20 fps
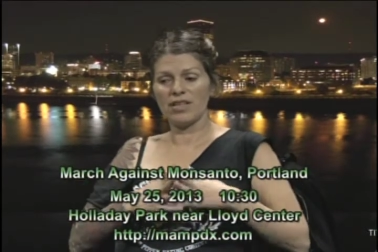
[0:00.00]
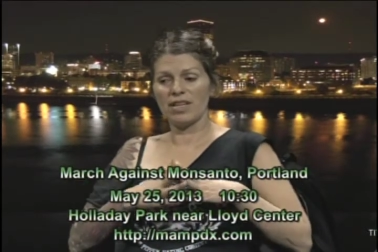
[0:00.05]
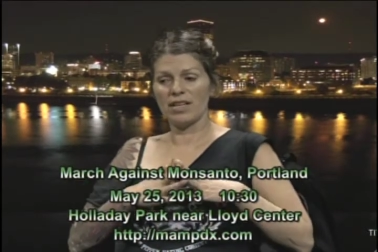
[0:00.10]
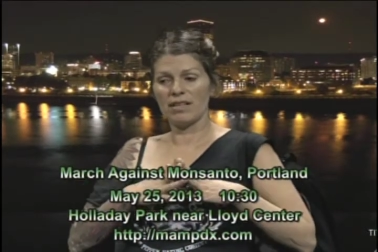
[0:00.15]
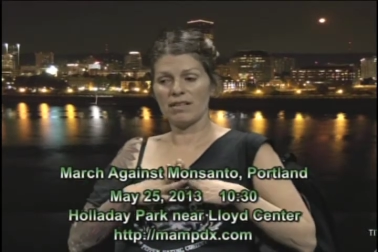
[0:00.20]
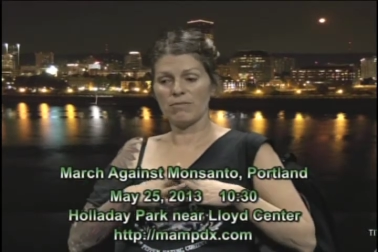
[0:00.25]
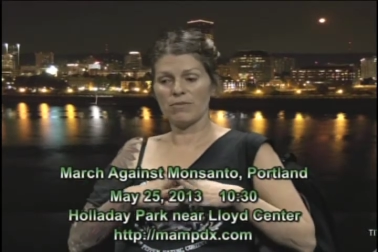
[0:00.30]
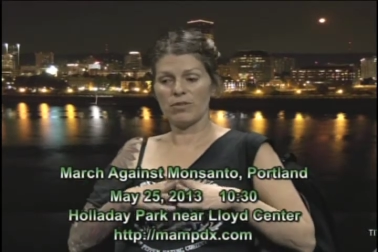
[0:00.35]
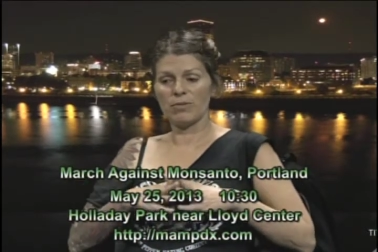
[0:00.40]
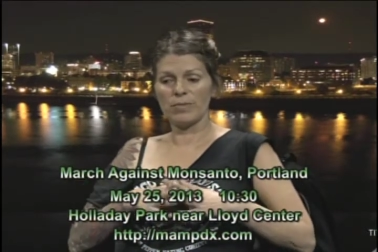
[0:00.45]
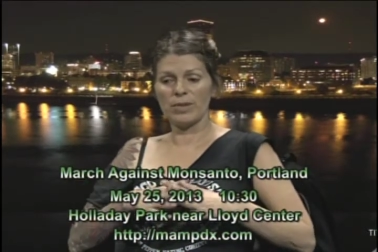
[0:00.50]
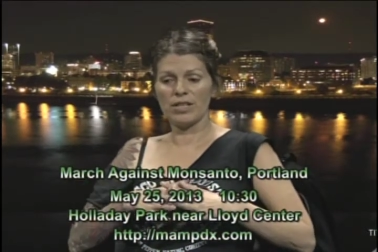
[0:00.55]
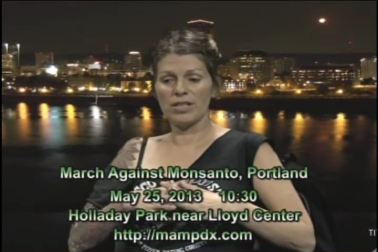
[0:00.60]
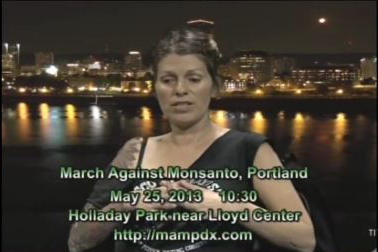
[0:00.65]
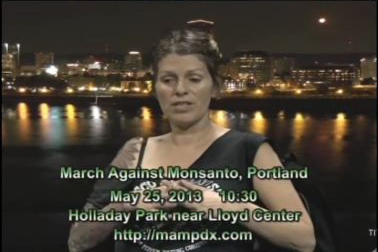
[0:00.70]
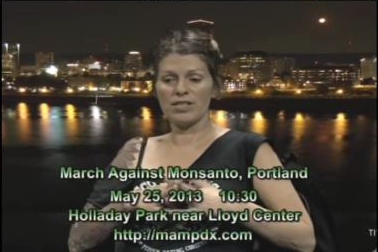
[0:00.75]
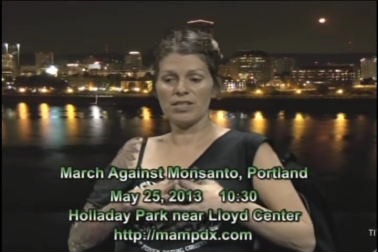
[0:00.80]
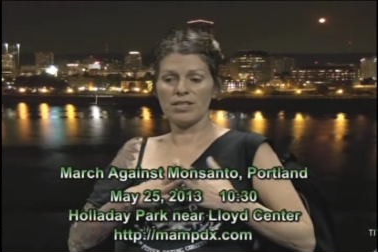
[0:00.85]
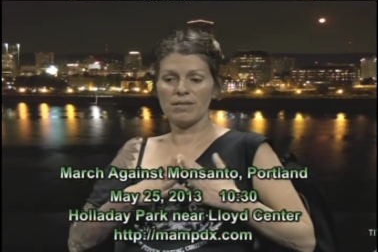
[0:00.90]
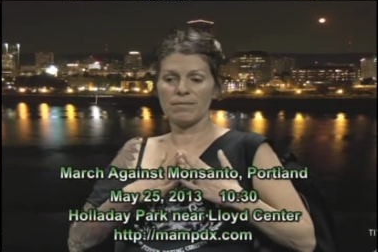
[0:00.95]
and we'll
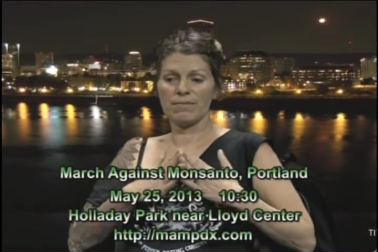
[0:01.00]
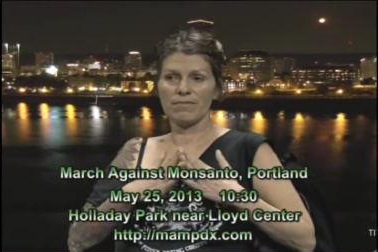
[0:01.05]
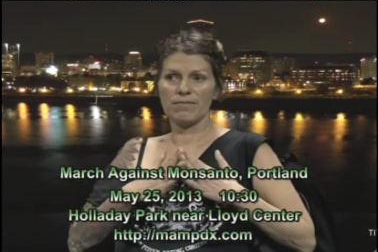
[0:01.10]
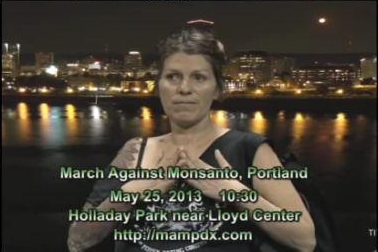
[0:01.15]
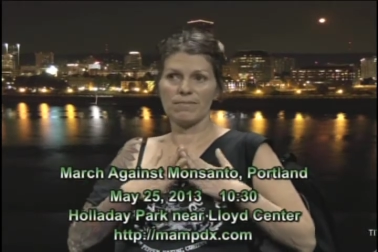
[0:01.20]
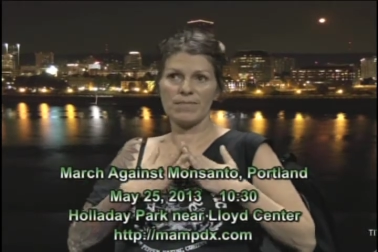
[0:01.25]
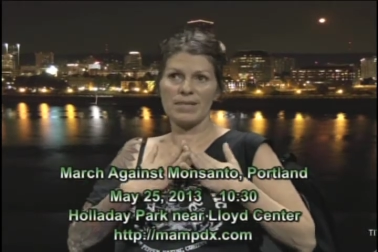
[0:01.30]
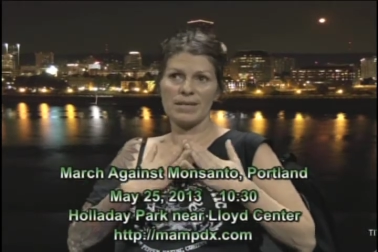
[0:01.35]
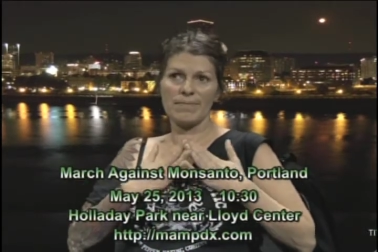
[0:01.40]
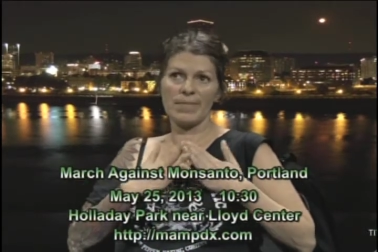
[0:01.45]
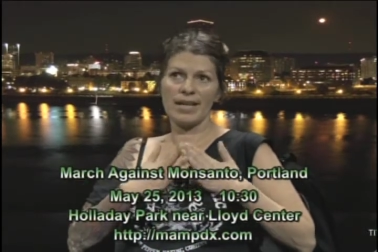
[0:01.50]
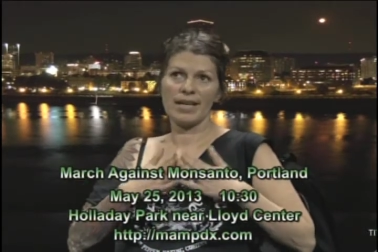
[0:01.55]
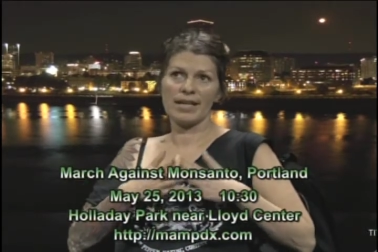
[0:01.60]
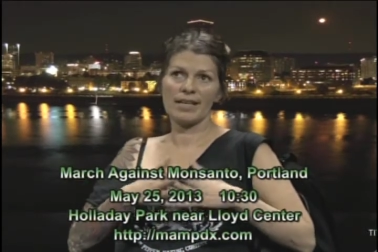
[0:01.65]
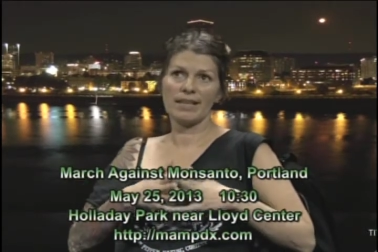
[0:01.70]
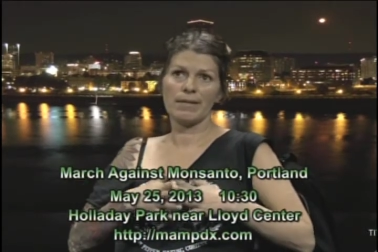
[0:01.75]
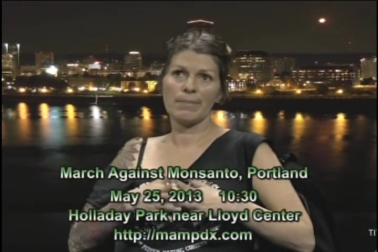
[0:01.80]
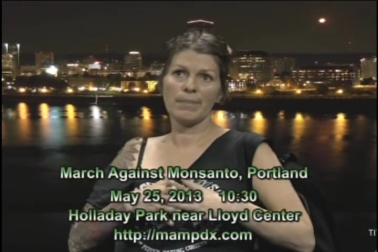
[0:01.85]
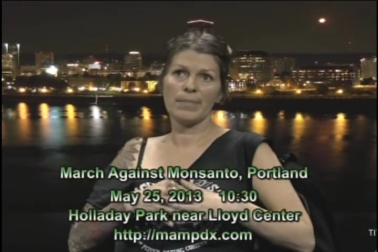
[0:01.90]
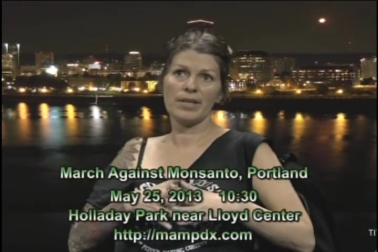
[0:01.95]
march and meet
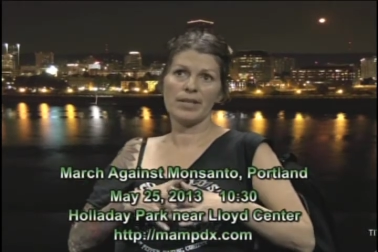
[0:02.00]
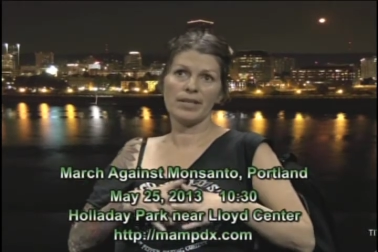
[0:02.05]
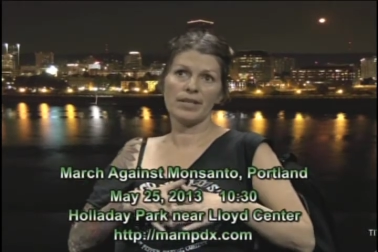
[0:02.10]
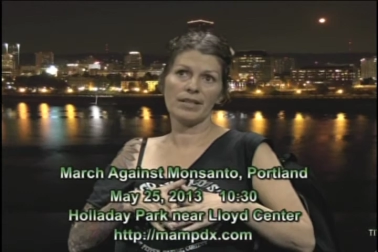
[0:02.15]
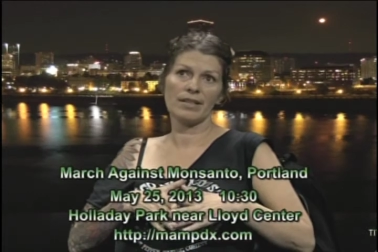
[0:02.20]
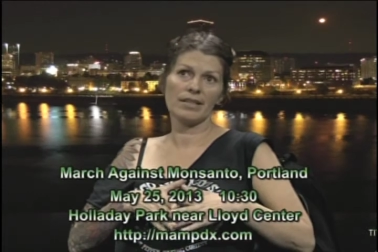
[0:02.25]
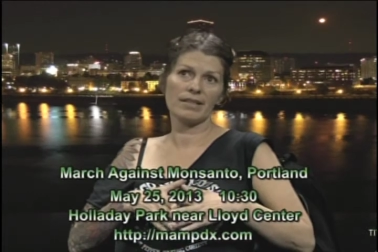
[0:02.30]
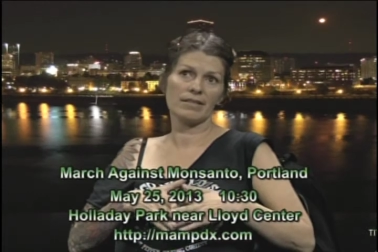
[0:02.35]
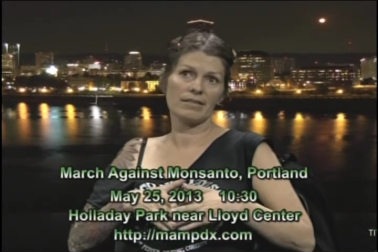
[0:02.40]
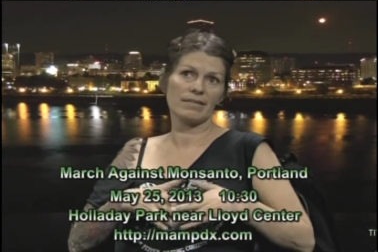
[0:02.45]
back at the park